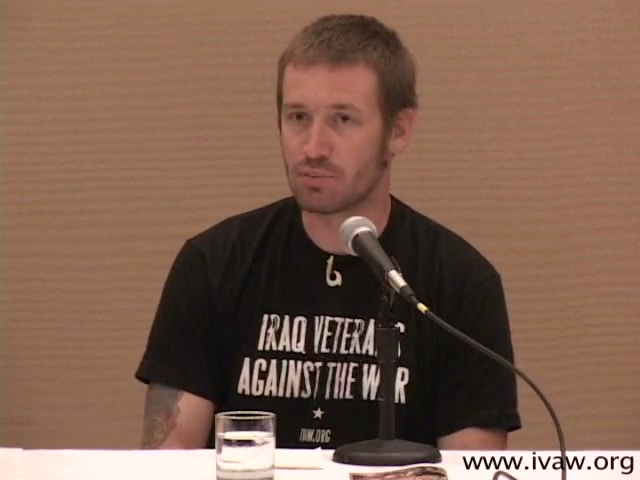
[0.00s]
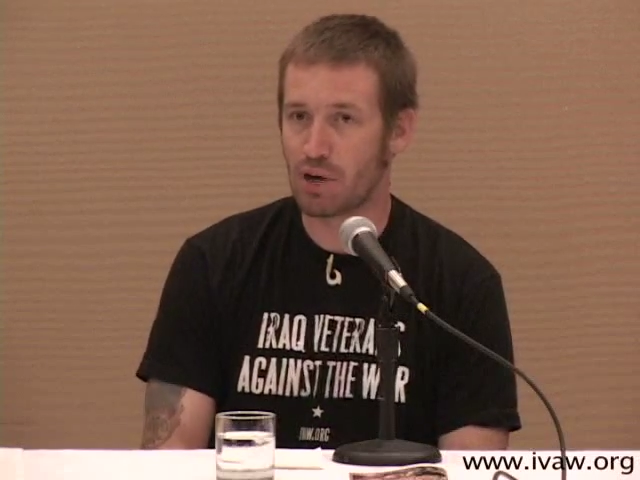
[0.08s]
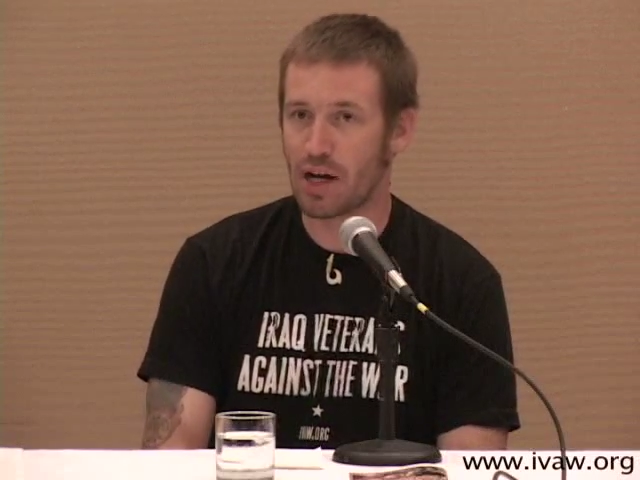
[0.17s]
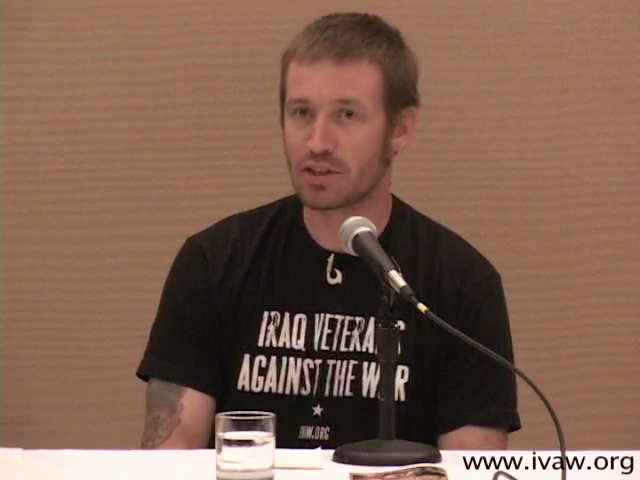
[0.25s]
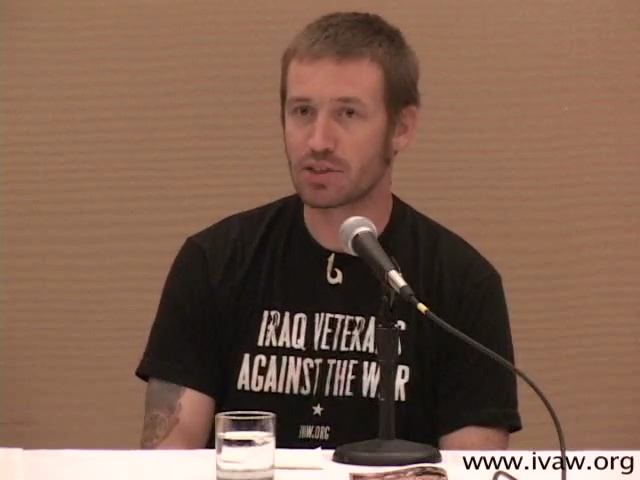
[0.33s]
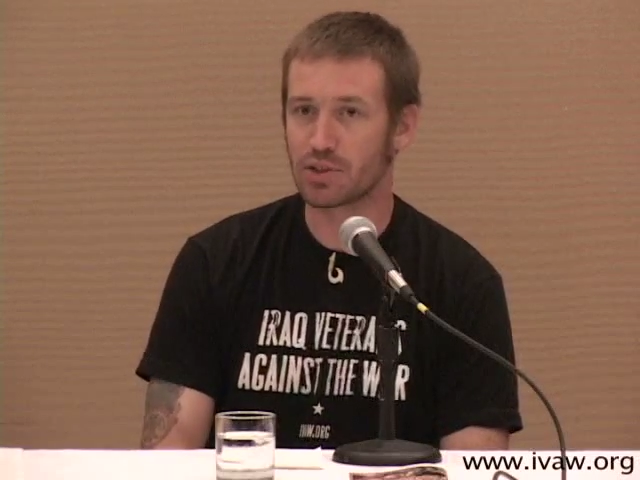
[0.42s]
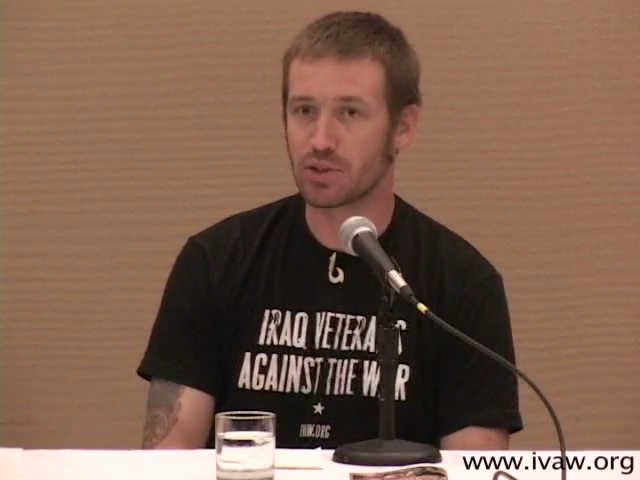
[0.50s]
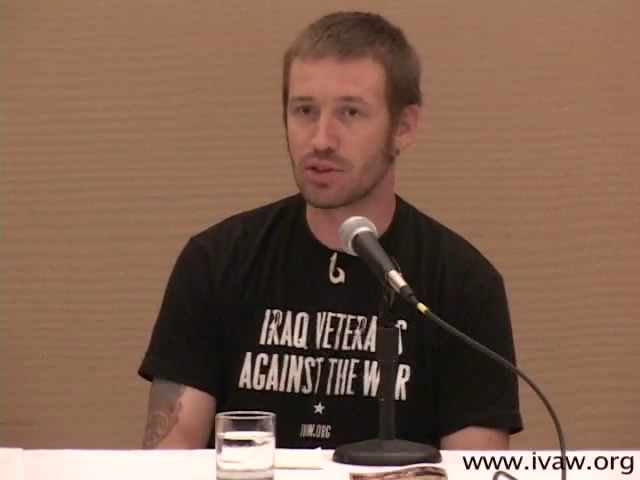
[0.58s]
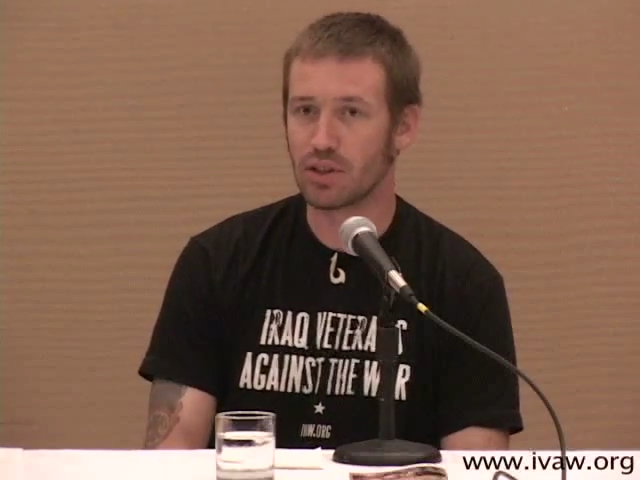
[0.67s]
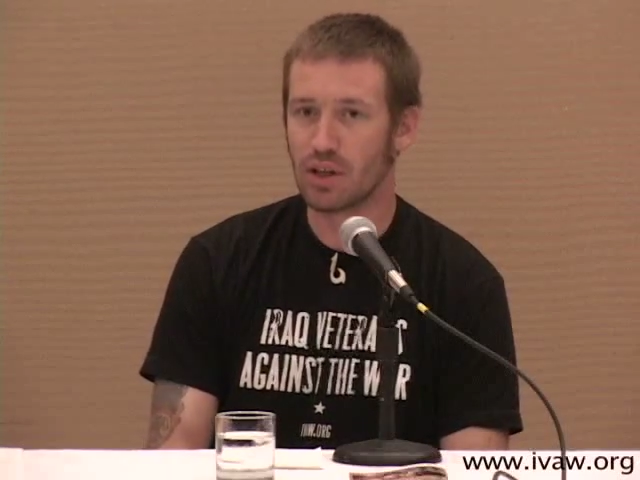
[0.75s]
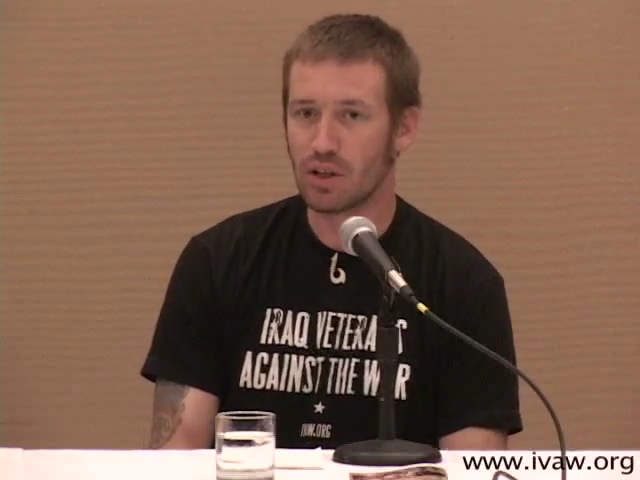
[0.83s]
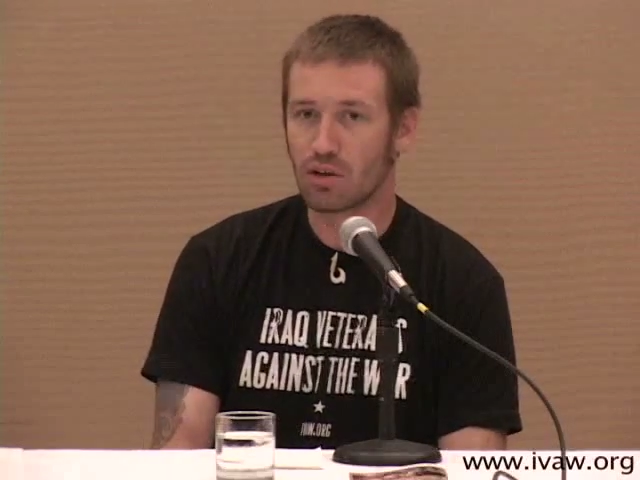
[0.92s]

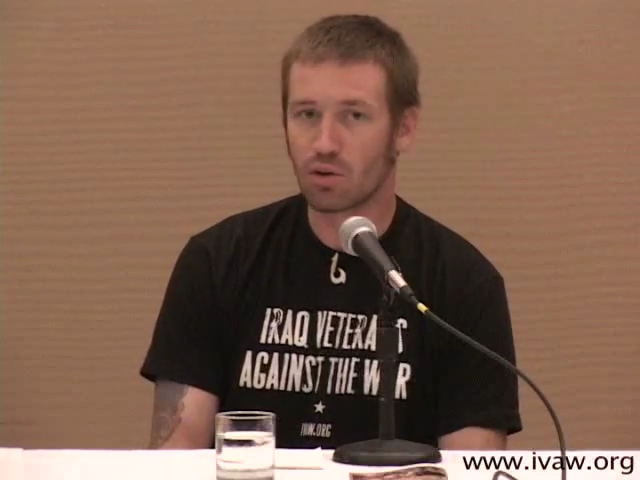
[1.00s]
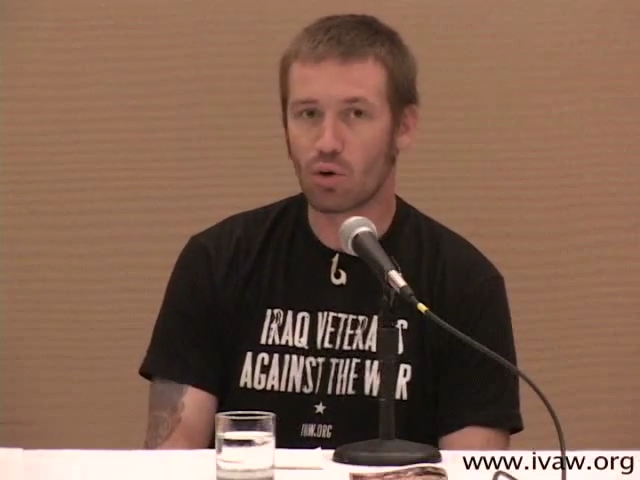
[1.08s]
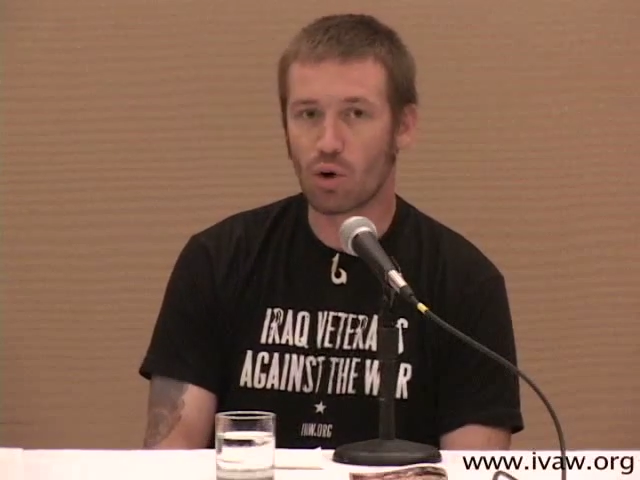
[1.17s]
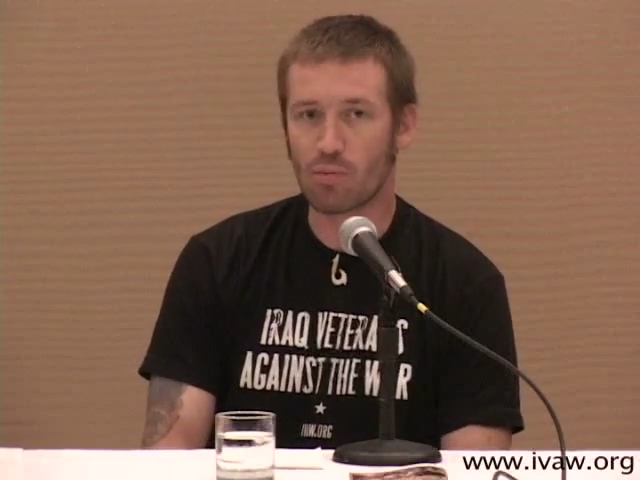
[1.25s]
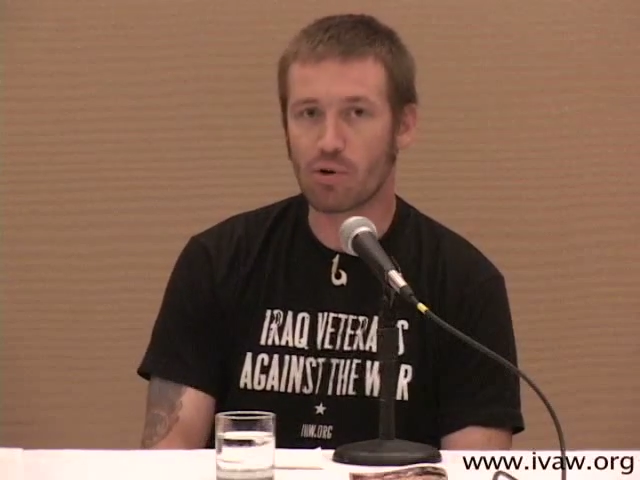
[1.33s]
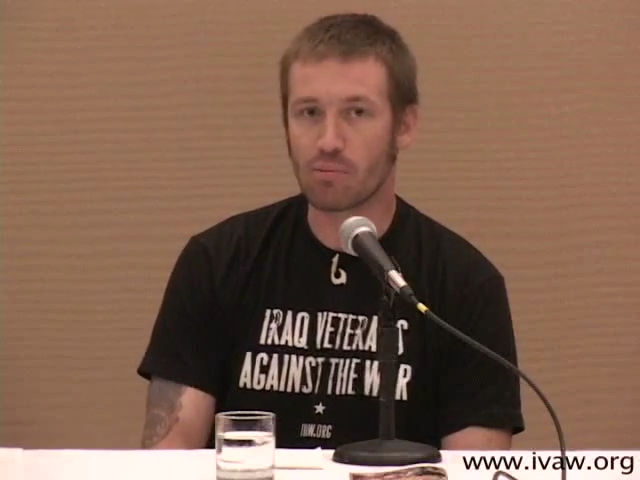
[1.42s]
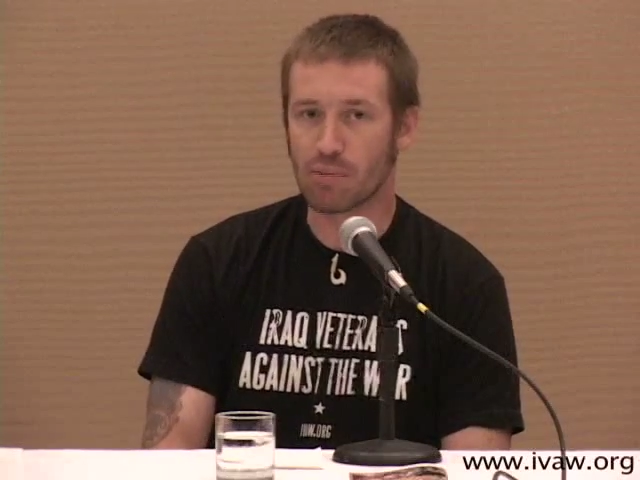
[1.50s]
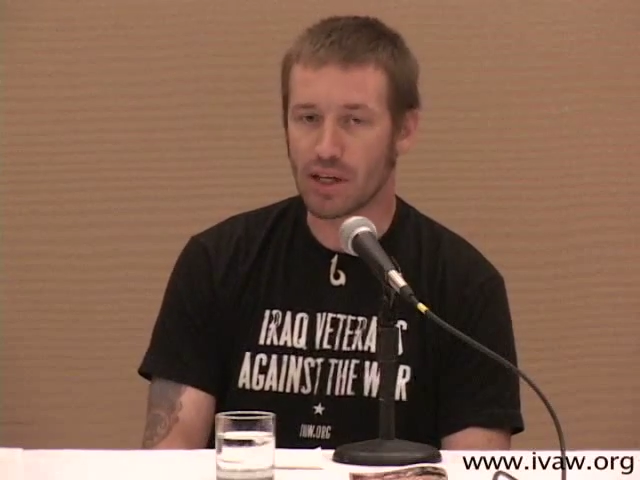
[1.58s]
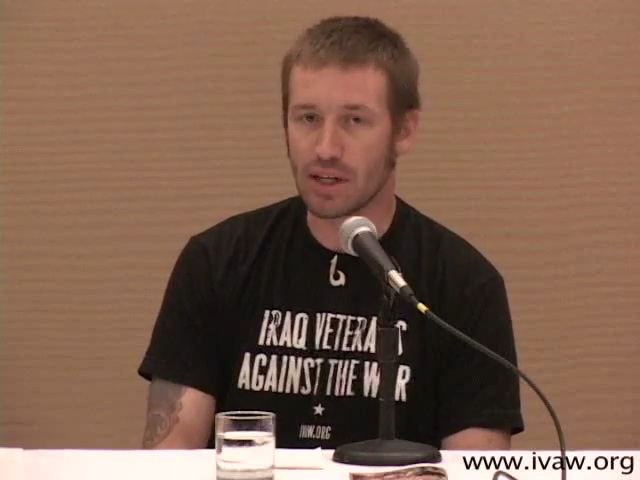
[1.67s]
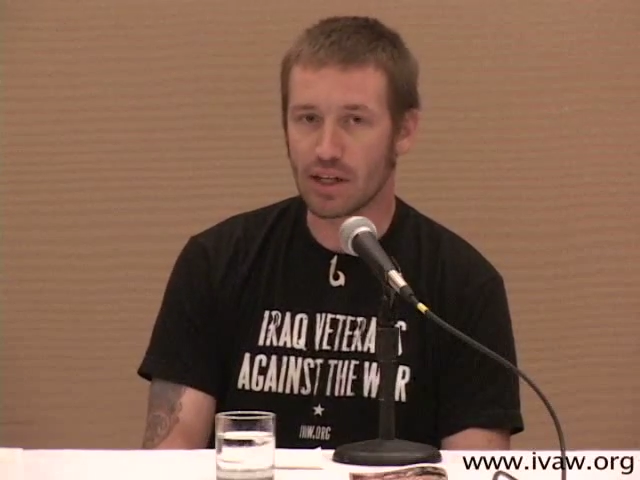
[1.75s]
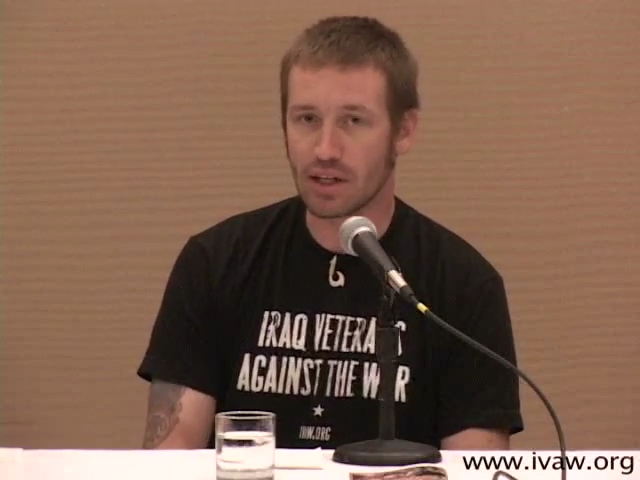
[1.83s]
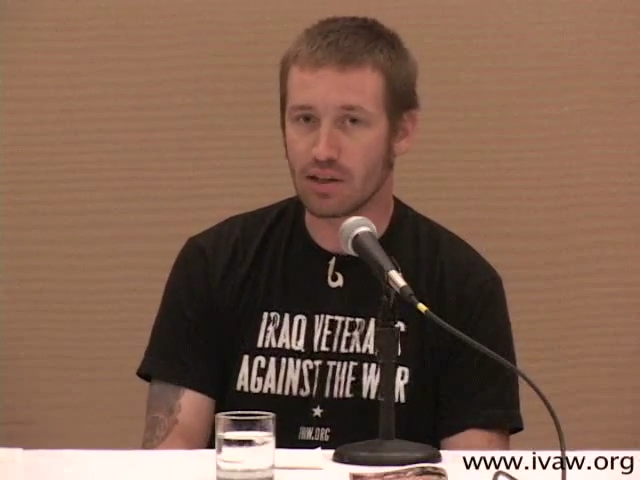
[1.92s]
sponsored corporate
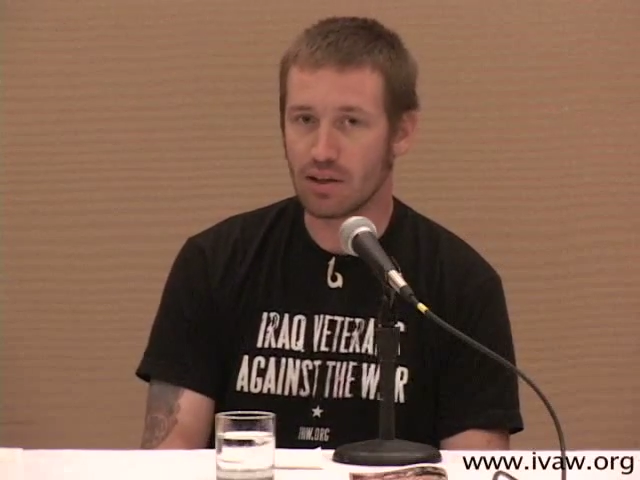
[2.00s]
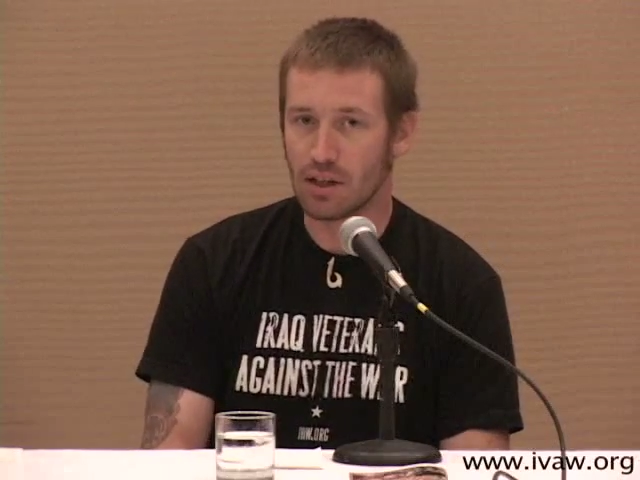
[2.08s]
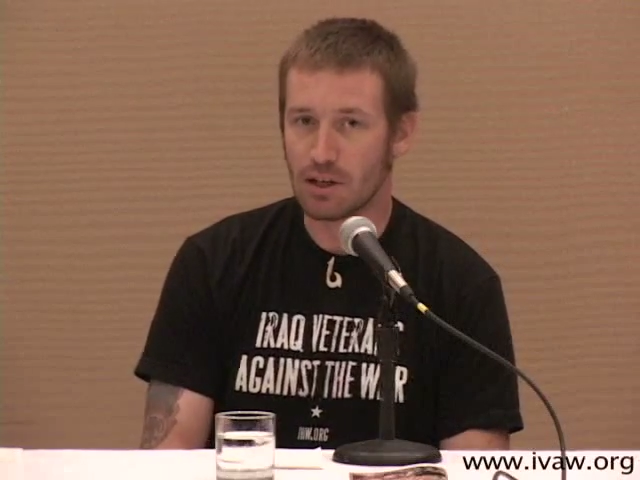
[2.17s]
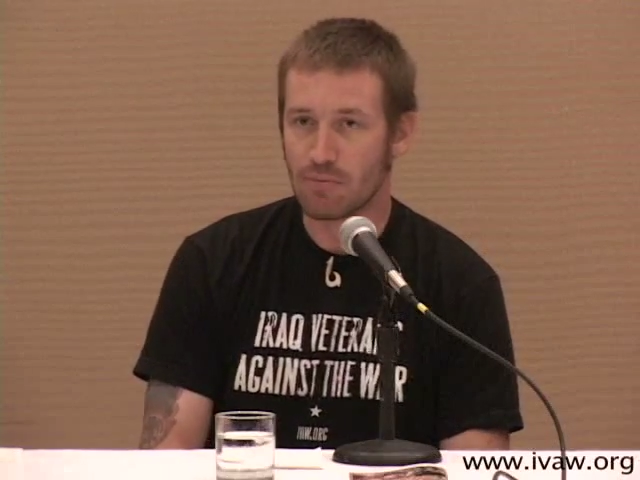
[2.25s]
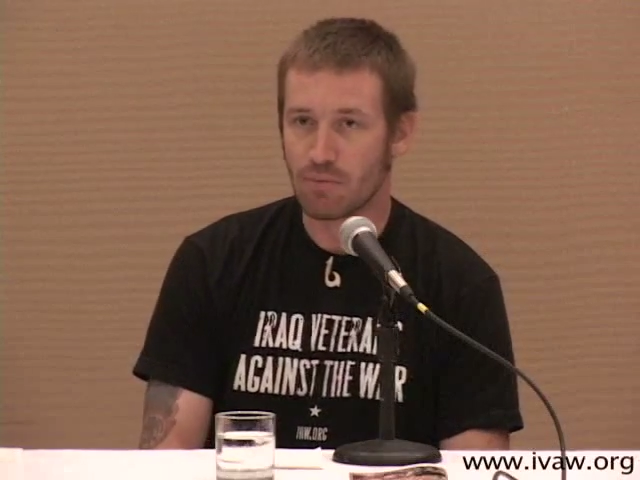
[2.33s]
media.